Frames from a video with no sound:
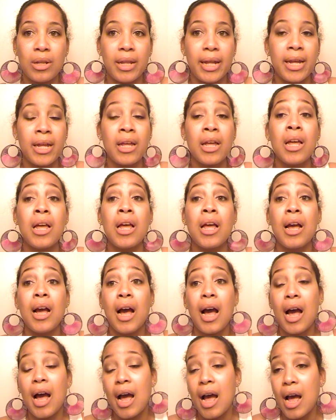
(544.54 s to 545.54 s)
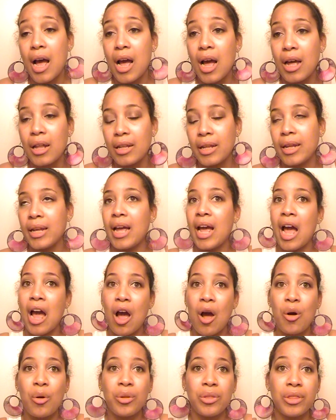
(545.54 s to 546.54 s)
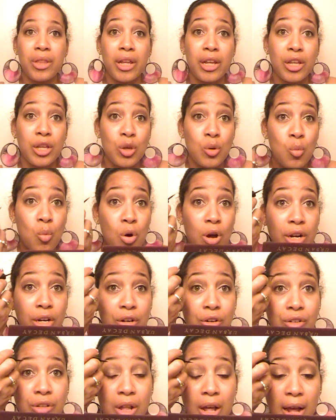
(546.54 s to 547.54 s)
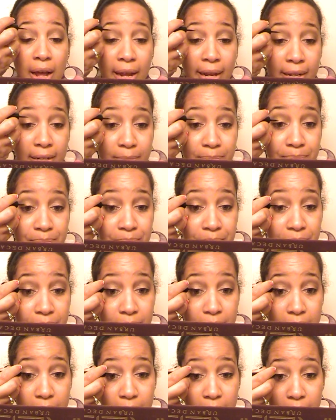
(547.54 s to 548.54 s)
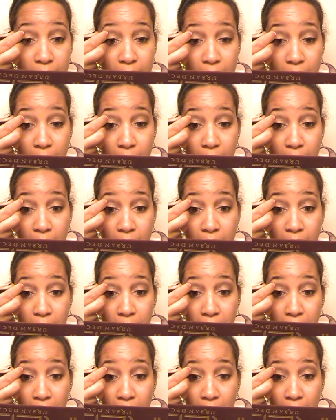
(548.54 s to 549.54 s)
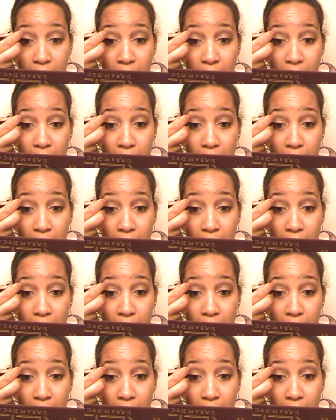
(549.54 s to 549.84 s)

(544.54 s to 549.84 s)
like how thick you want your line to be.